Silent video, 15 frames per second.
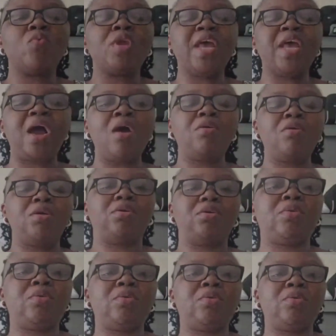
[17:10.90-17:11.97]
we
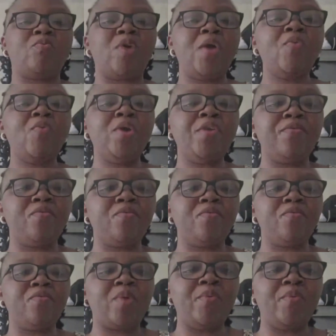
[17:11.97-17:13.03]
now,
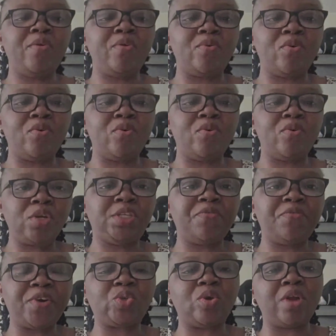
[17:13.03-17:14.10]
when we
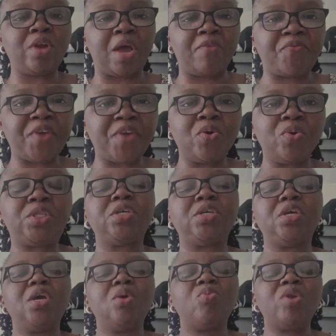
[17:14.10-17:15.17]
wrote the first one and
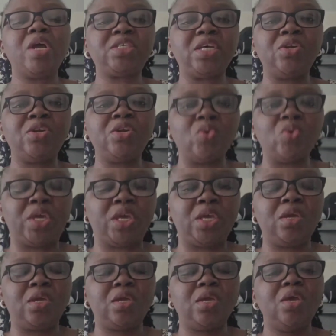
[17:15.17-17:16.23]
failed, we now
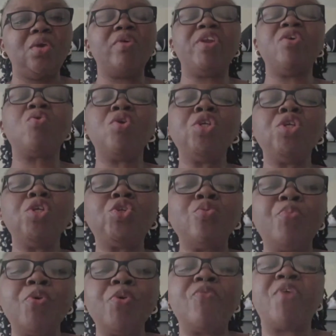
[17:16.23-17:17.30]
said, okay, we are
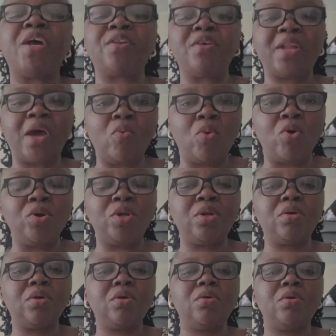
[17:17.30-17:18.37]
not going to book for
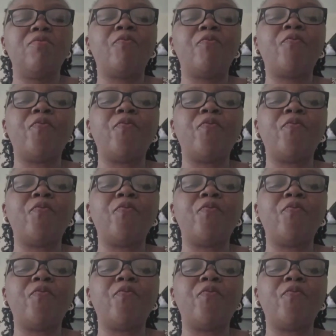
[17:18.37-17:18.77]
another one.